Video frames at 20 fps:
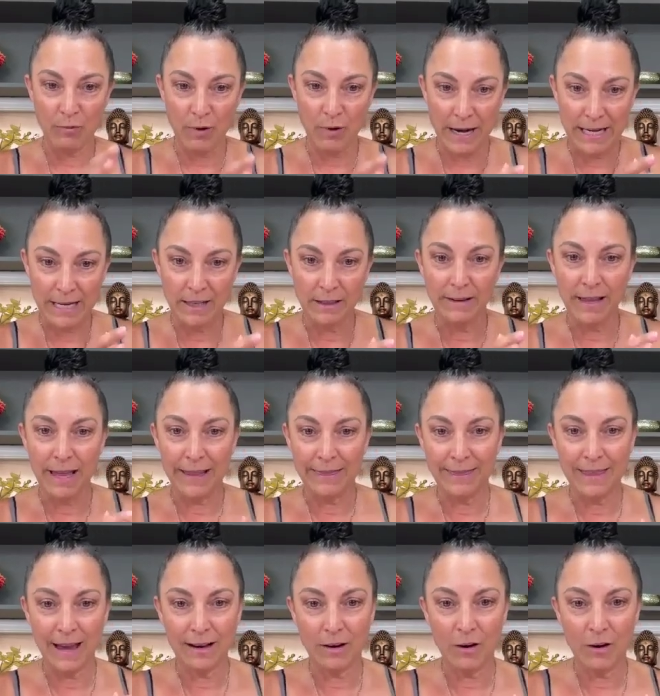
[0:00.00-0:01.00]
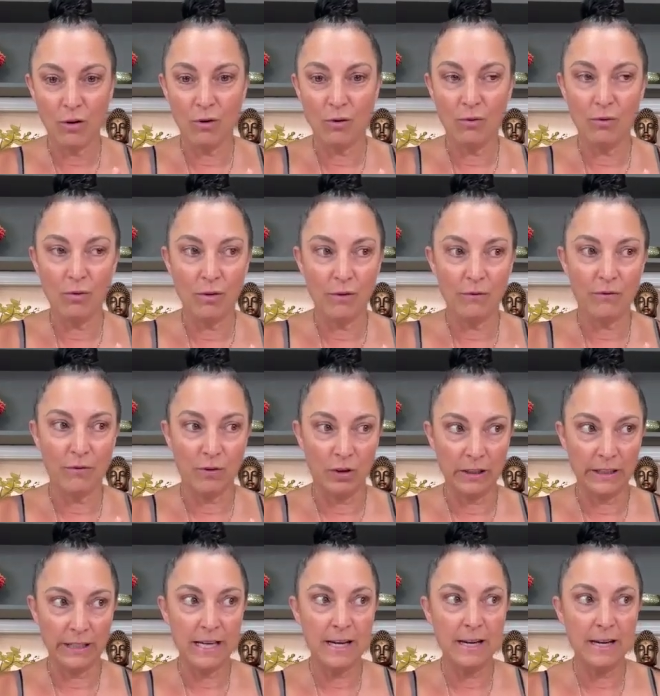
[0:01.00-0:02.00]
I'm ready to let that go
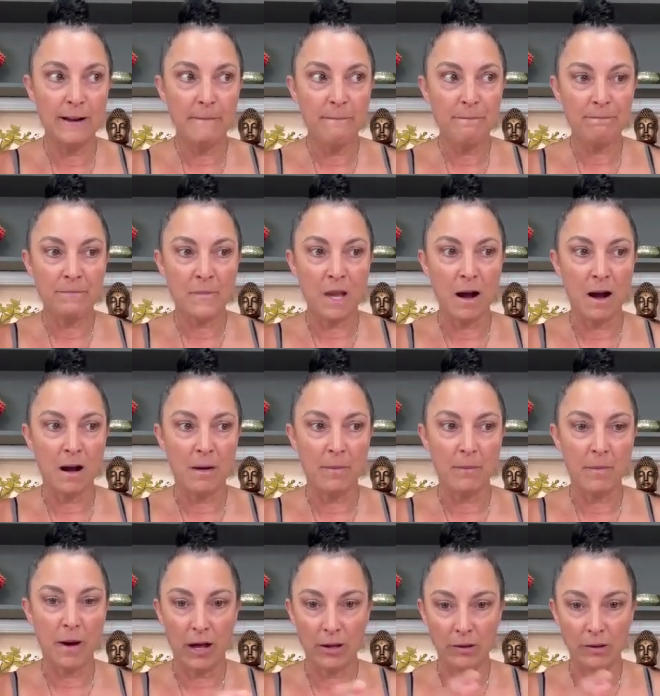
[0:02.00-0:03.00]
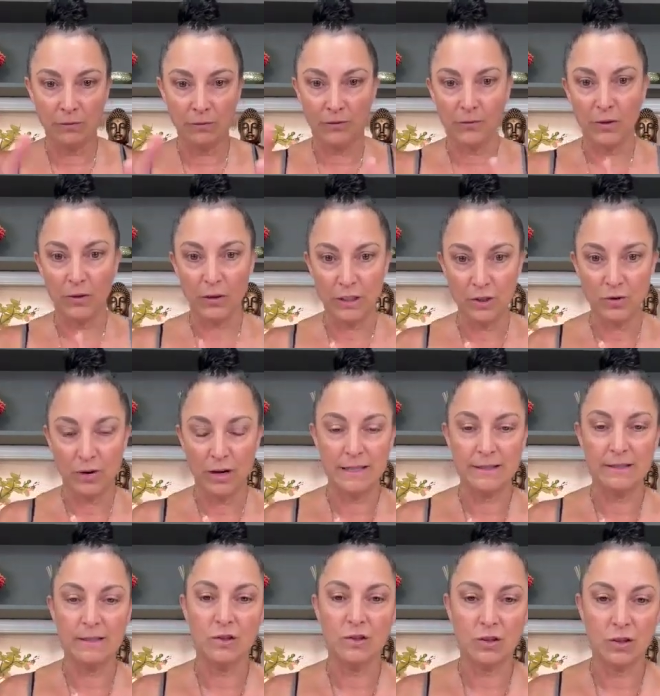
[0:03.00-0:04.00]
fully. I'll fully
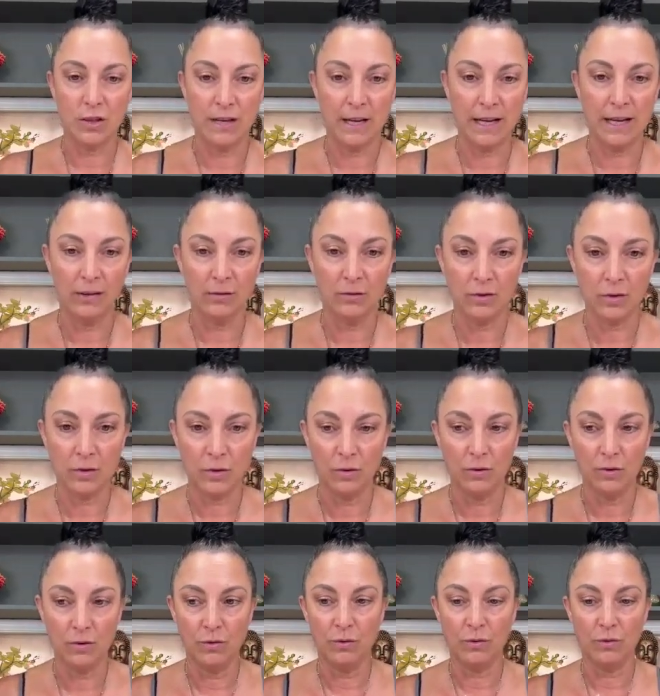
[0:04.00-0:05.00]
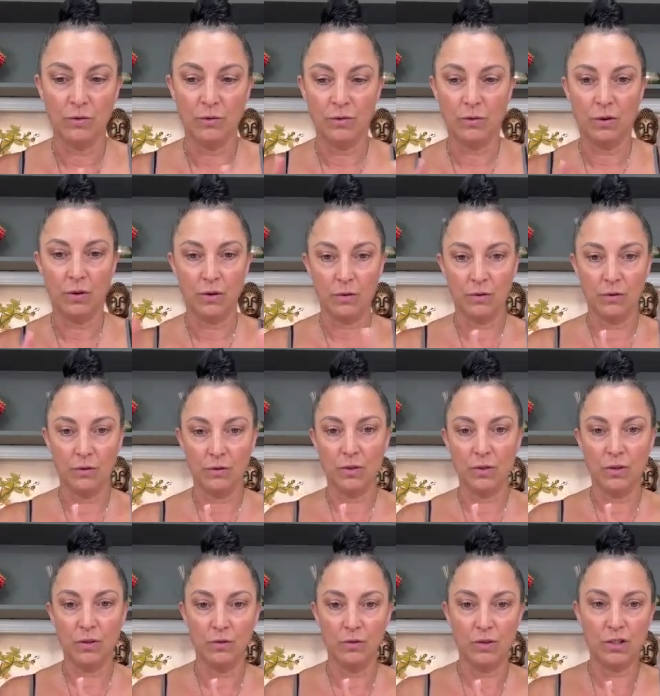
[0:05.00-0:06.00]
transition into the
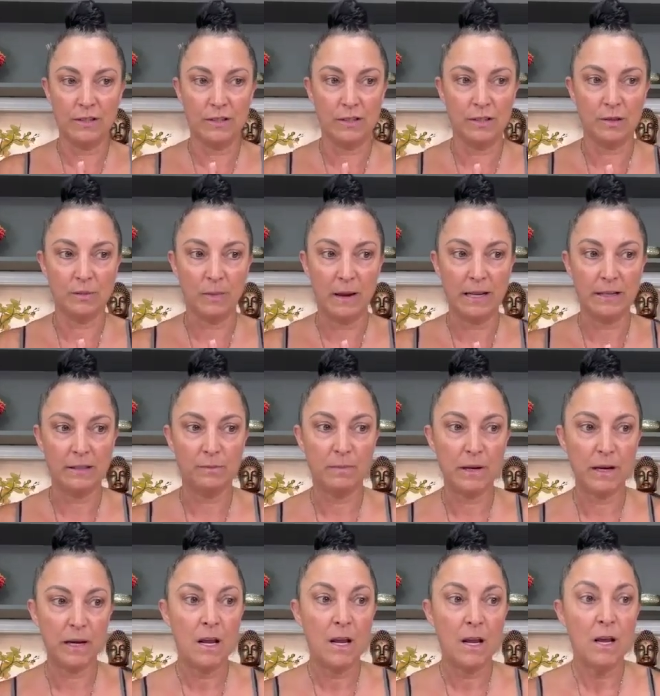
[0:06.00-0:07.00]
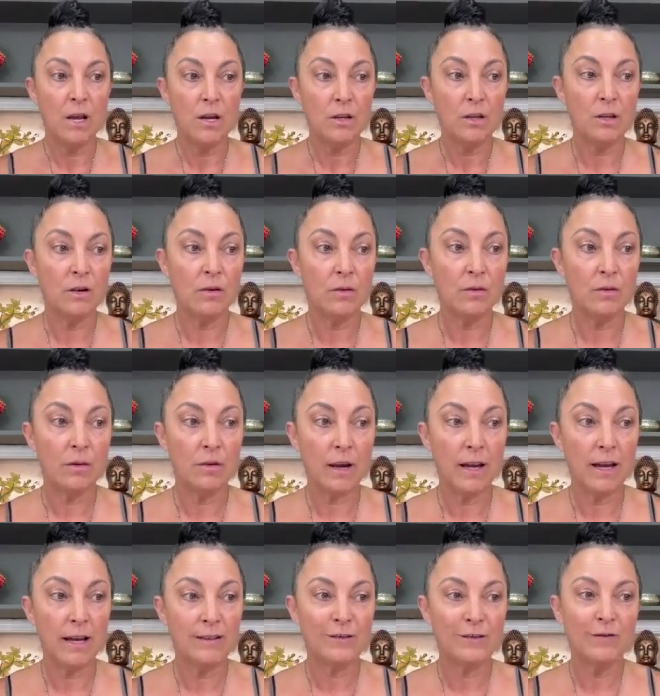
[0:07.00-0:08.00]
UGC space. But
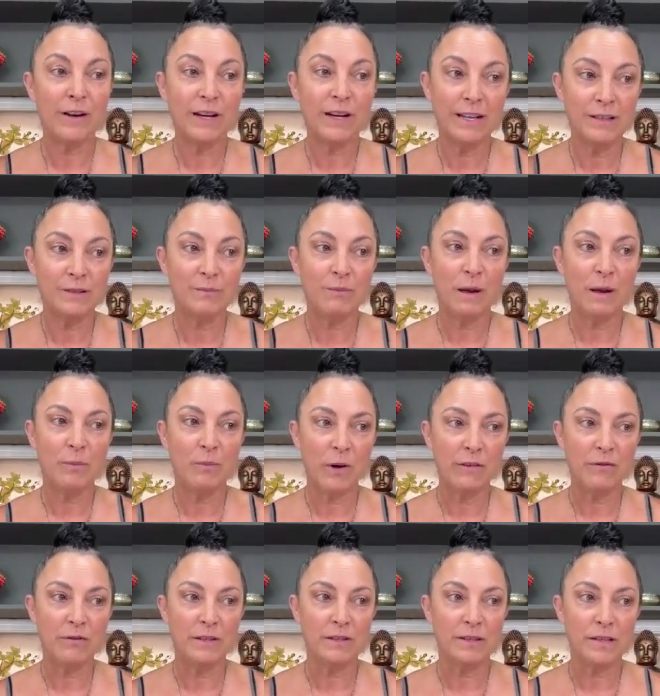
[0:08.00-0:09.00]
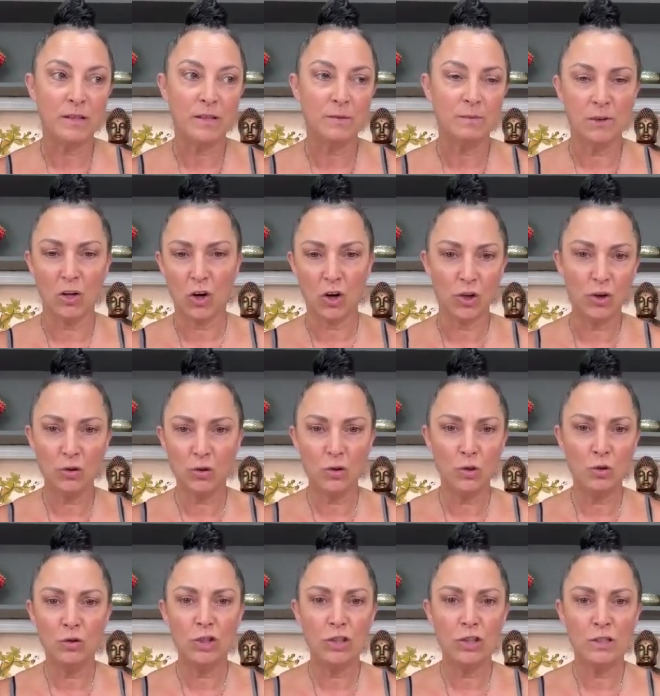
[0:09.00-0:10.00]
it's funny because my boyfriend says to me, "Are
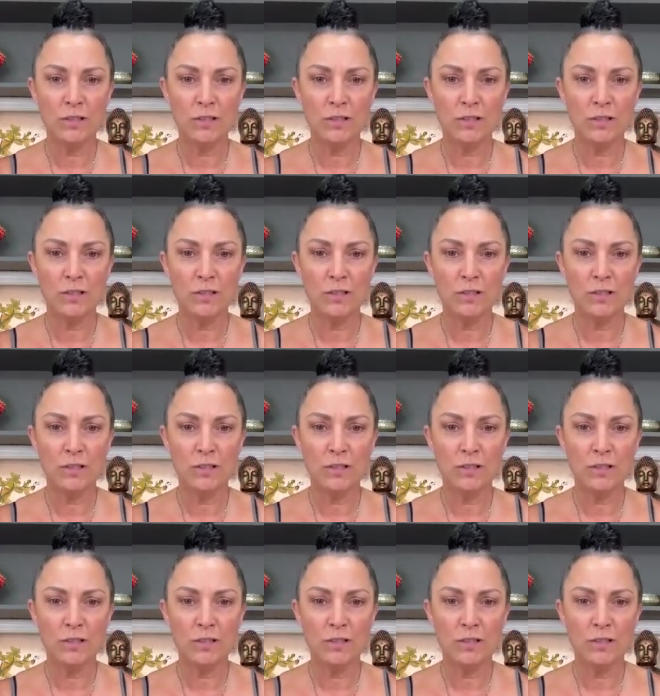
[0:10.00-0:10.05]
you